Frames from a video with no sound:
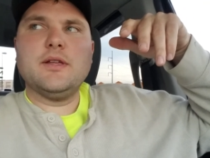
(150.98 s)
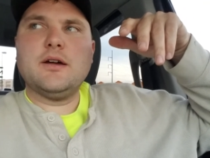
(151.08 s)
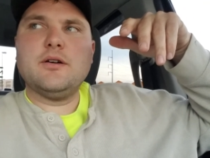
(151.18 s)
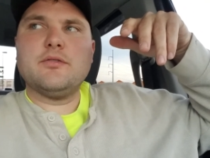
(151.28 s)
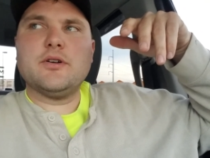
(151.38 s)

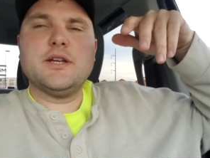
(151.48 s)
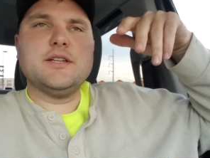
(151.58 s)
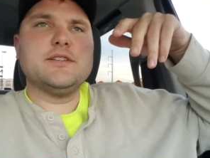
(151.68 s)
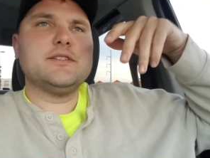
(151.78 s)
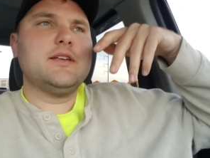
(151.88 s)
however it
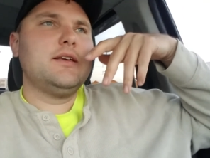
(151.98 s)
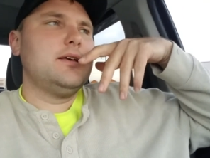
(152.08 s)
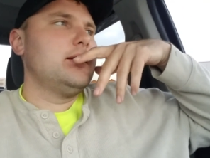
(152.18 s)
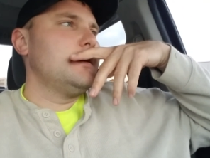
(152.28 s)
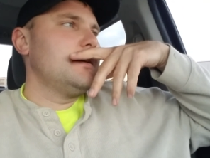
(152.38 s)
is.
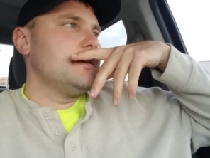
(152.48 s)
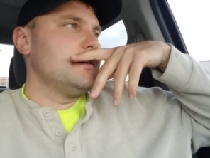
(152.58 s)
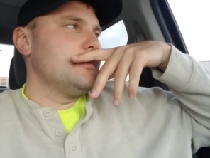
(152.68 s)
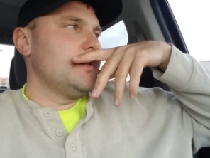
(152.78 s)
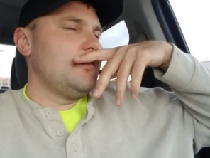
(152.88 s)

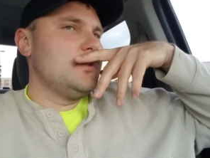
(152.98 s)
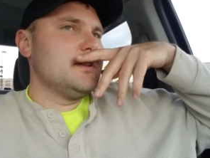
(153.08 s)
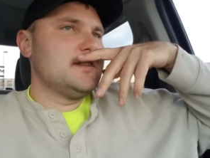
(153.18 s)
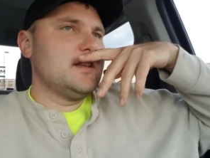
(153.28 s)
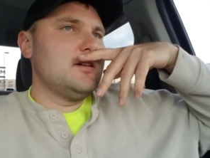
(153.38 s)
If you
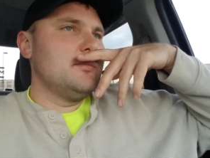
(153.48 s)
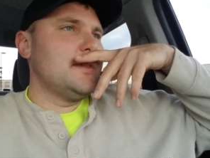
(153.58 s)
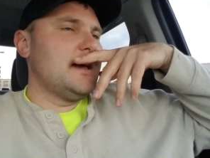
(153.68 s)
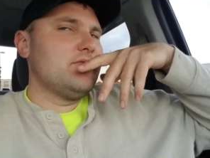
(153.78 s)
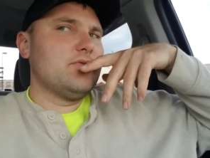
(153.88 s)
can sell them
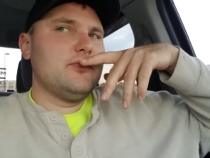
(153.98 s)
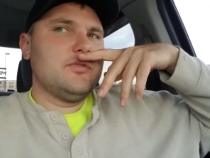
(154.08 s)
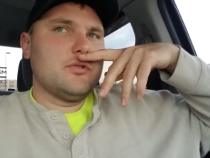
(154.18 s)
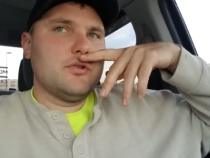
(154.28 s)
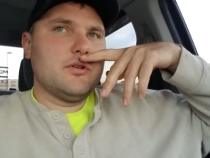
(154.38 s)
that
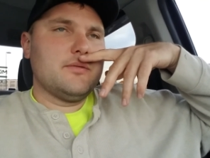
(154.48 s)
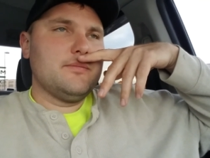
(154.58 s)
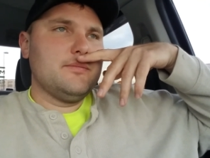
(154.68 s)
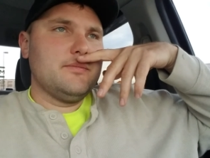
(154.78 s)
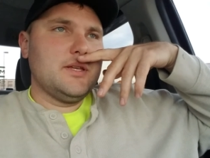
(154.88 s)
for
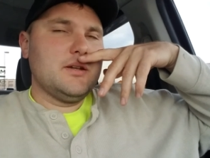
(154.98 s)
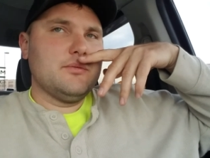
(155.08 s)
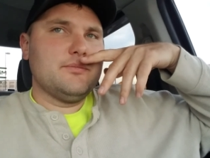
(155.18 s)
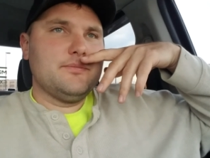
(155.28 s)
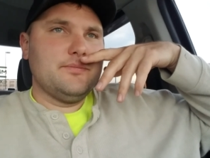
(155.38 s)

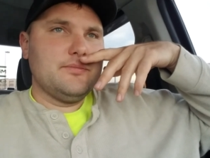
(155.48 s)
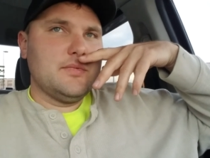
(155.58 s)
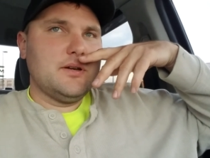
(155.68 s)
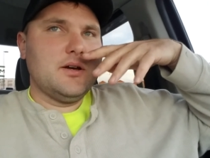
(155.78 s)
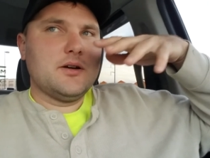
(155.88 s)

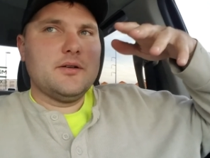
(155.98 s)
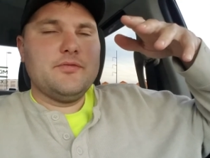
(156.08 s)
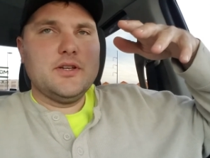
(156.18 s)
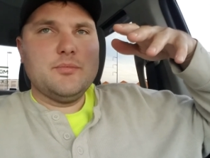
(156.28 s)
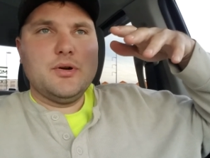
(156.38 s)
$150,
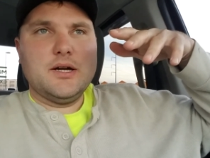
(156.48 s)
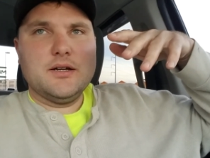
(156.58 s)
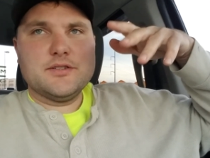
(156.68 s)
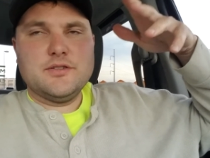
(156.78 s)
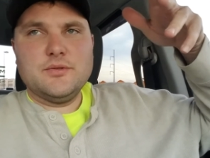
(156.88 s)

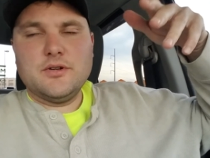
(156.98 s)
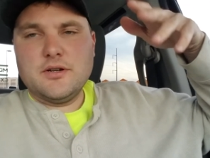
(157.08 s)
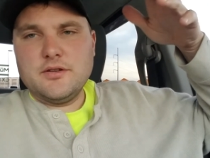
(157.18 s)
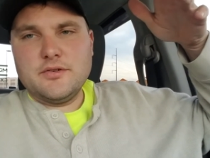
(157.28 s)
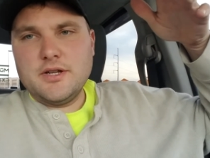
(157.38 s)

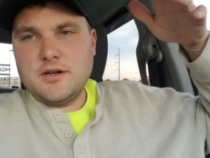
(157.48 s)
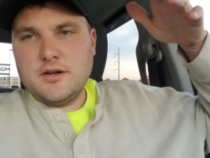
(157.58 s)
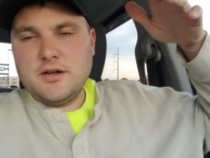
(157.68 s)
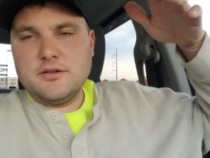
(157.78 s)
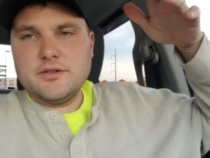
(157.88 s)
$200,
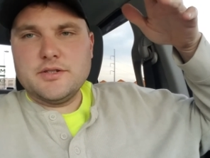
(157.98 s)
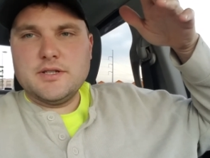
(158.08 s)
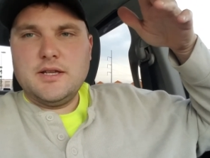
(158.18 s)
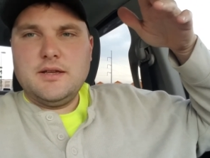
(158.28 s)
$300,